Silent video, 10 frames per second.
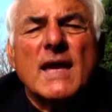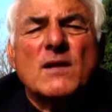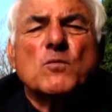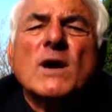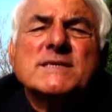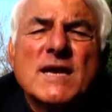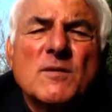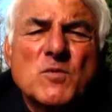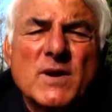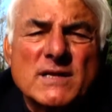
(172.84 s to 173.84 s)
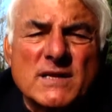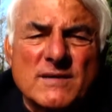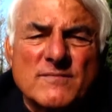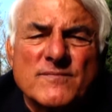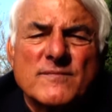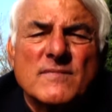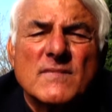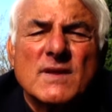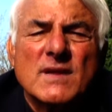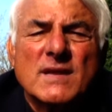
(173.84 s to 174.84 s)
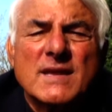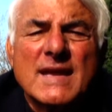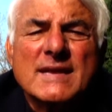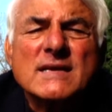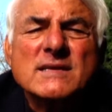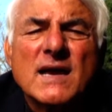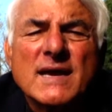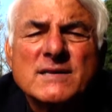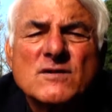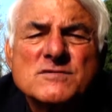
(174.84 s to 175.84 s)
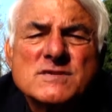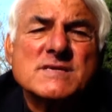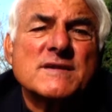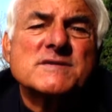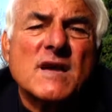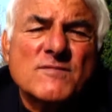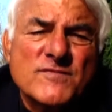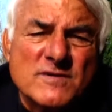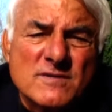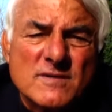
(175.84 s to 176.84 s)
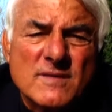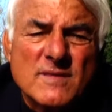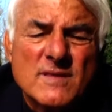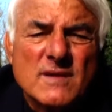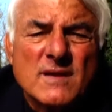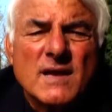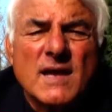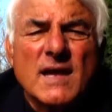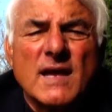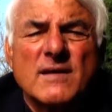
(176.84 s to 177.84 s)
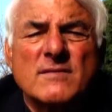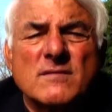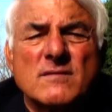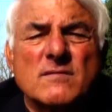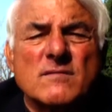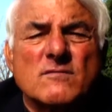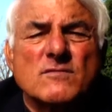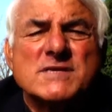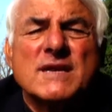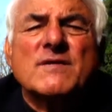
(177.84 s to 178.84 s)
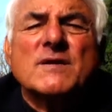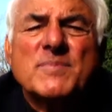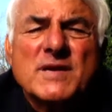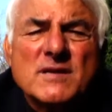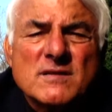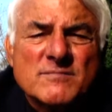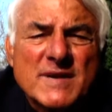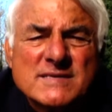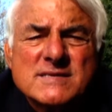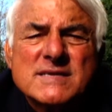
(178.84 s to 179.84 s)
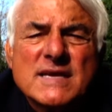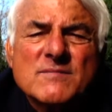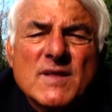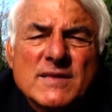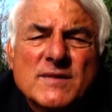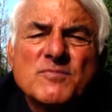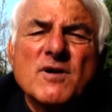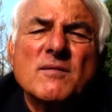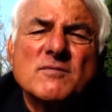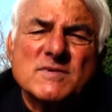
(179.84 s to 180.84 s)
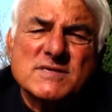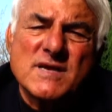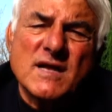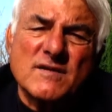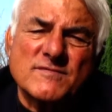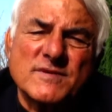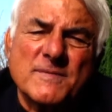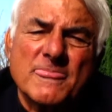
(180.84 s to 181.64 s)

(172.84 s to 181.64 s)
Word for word: and wants help quickly. Getting a diagnosis gives comfort, and receiving a pill makes it seem like the problem is solved.